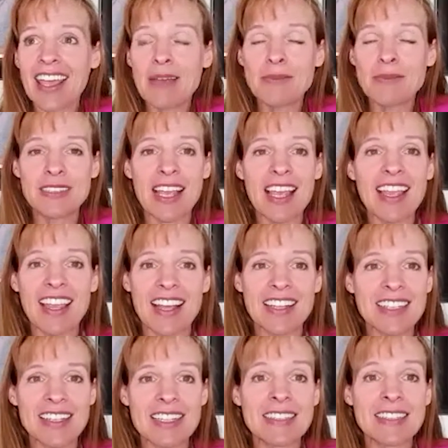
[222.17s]
I keep saying, it's
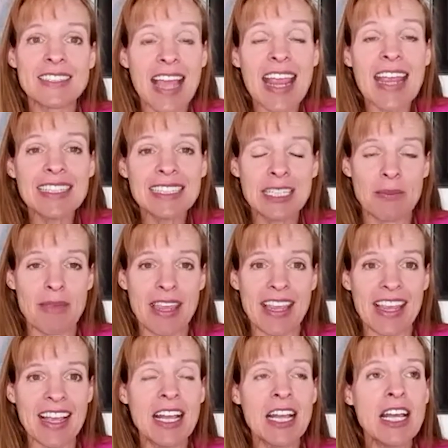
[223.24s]
as insane to
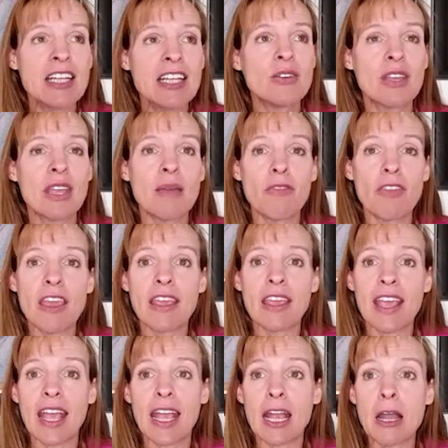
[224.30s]
me to keep
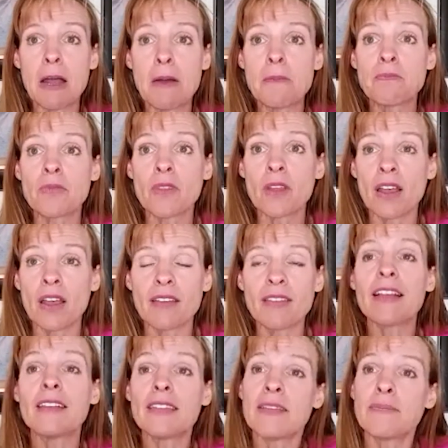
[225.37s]
thinking,
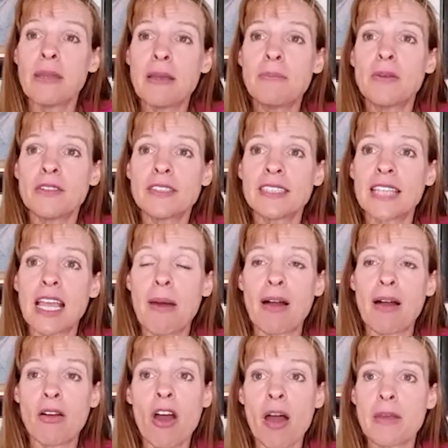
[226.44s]
like people say
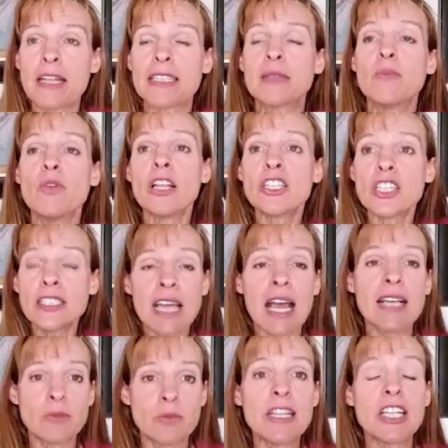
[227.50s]
about communism, well,
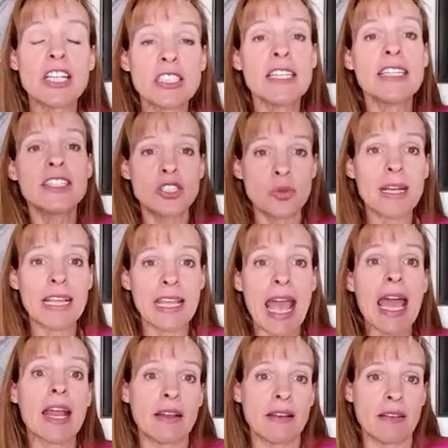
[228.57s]
we just need to do it
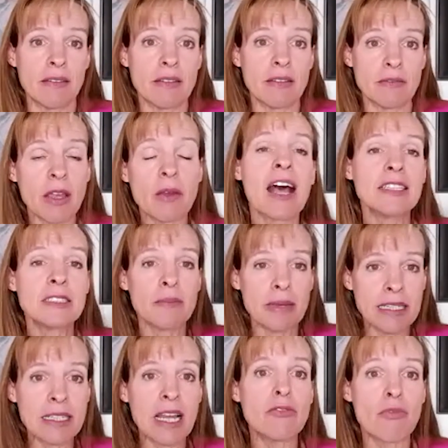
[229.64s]
again. It hasn't
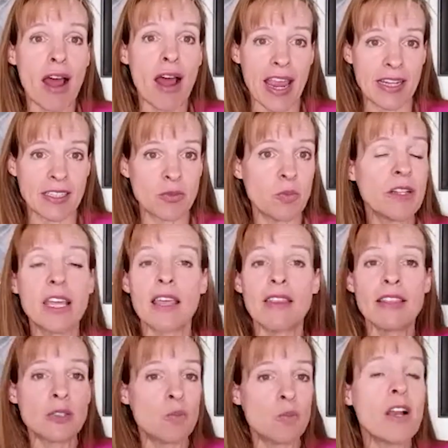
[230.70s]
been done right. We'll get
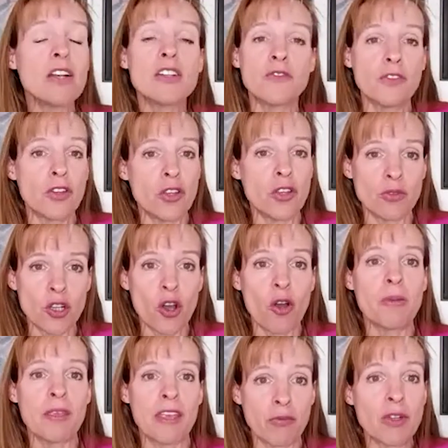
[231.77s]
this wonderful
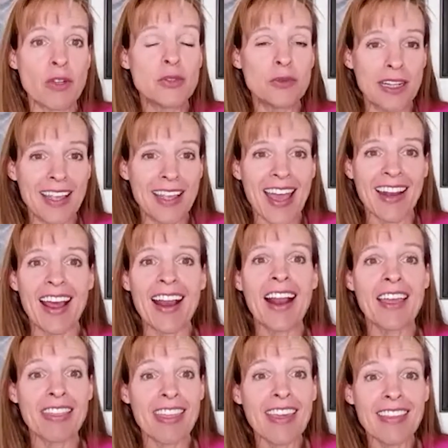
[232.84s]
utopia if we do it again. And
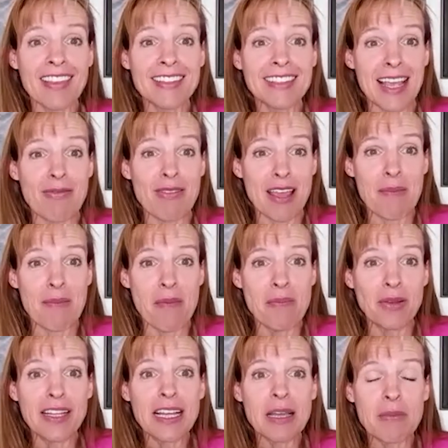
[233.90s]
I think the same thing about
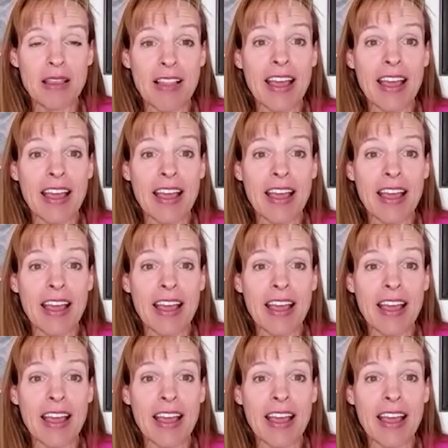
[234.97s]
polygamy.